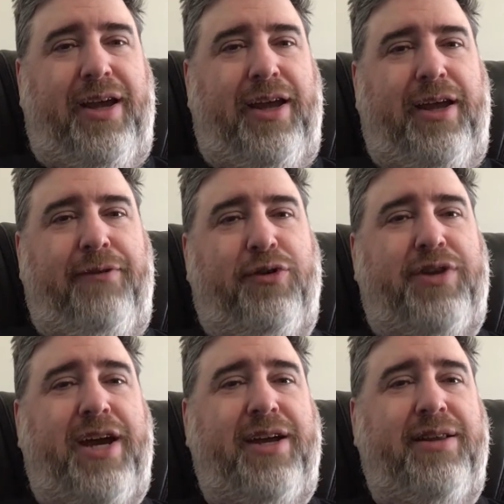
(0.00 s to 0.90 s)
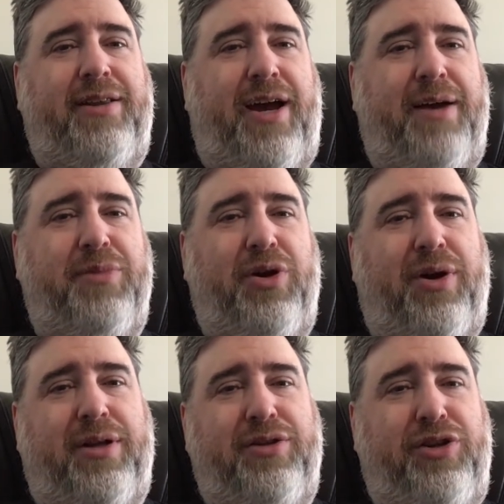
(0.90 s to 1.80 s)
if you're taking the time to go
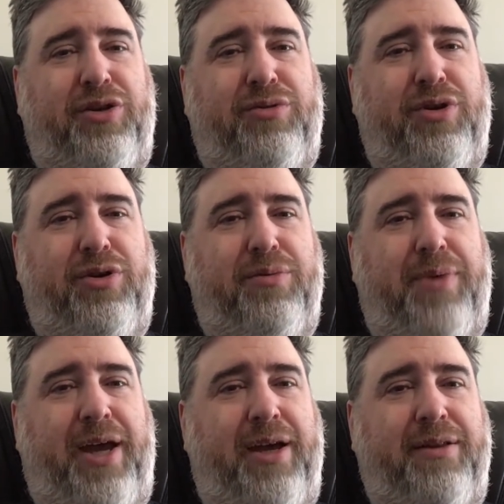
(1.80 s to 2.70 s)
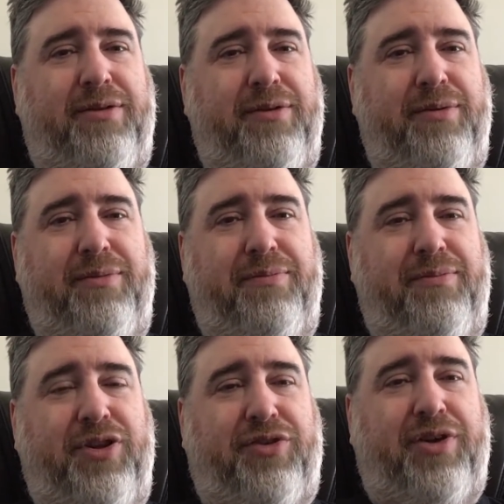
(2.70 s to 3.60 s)
onto YouTube and to
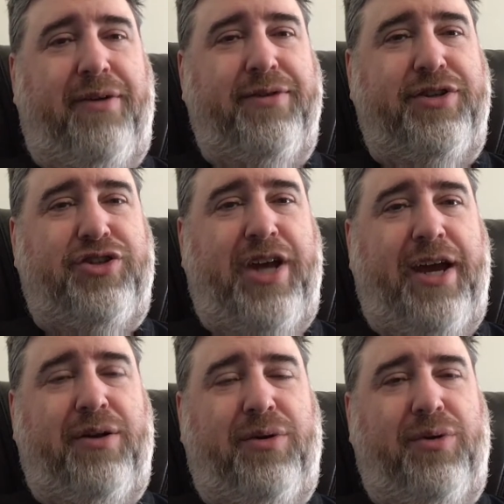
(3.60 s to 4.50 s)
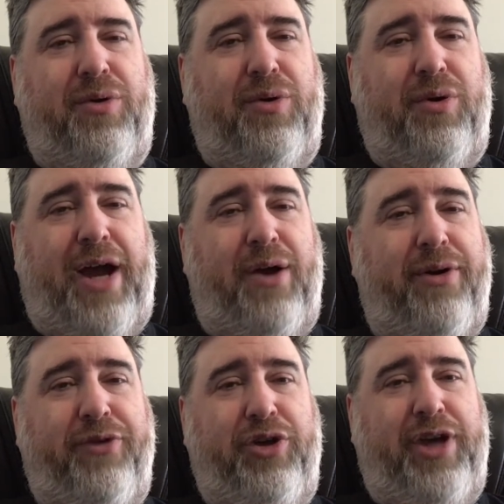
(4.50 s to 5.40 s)
discover this channel, or
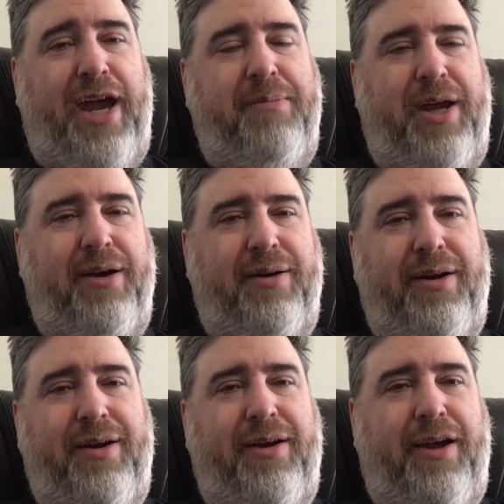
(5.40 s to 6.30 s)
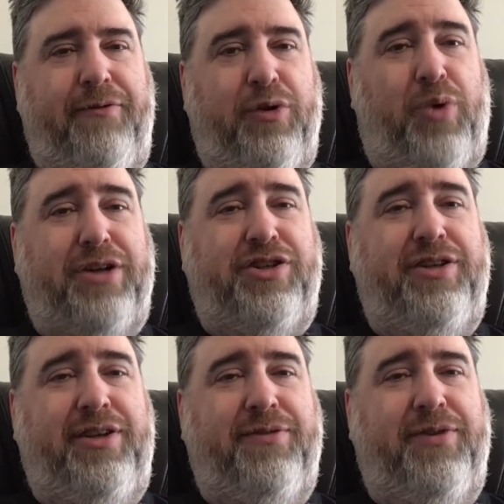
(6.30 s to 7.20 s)
however you came here, if you're watching
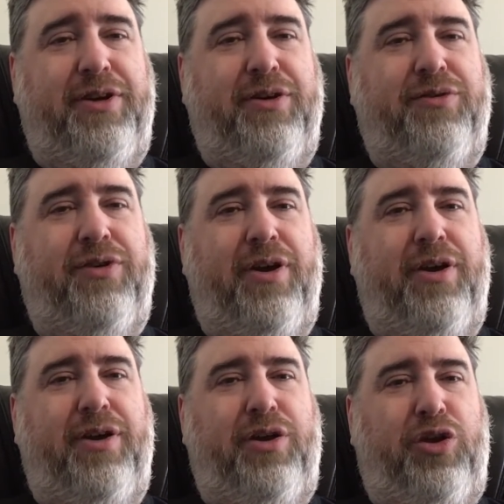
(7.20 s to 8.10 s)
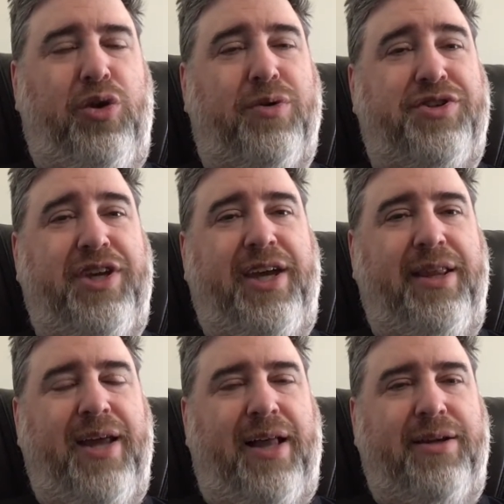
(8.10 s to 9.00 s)
these videos, you are seeking
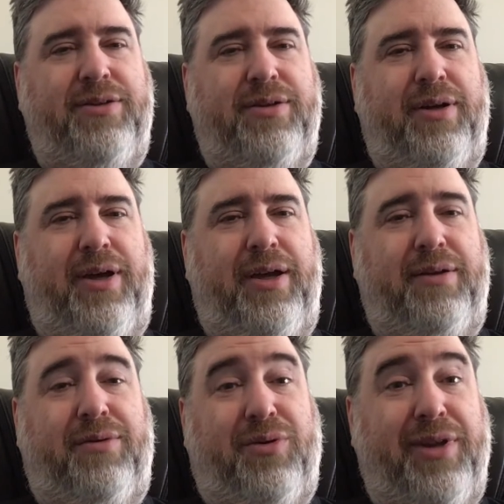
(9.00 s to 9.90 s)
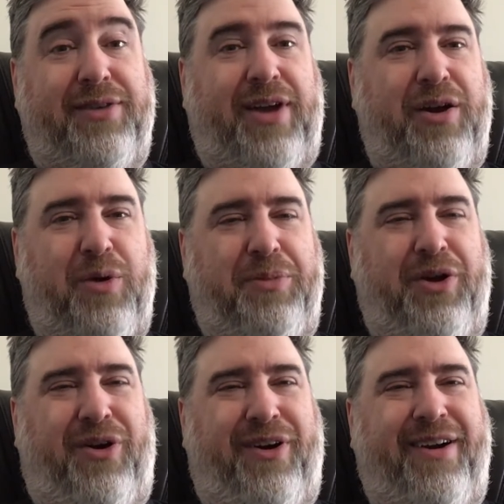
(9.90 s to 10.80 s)
knowledge, and or at least I hope
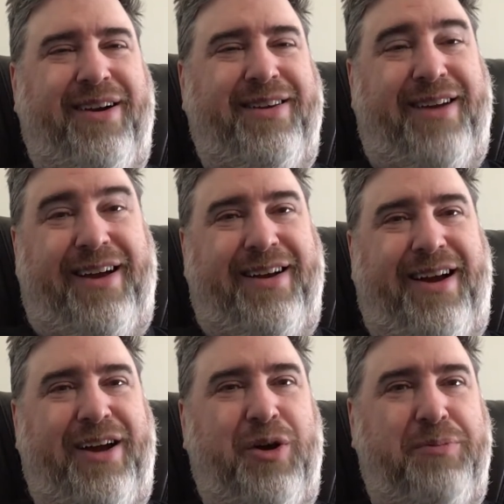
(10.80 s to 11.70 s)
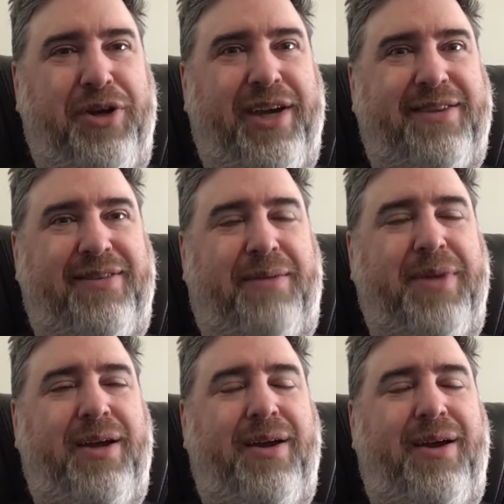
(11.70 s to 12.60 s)
you are, and I hope you get some.
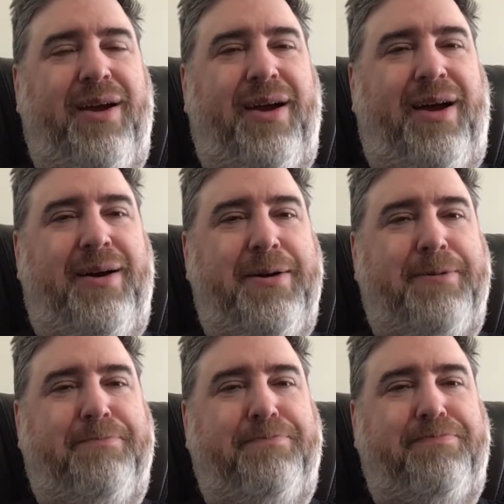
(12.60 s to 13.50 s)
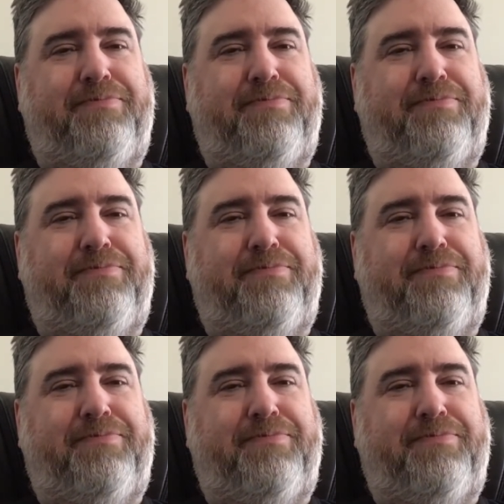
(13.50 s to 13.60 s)
Um,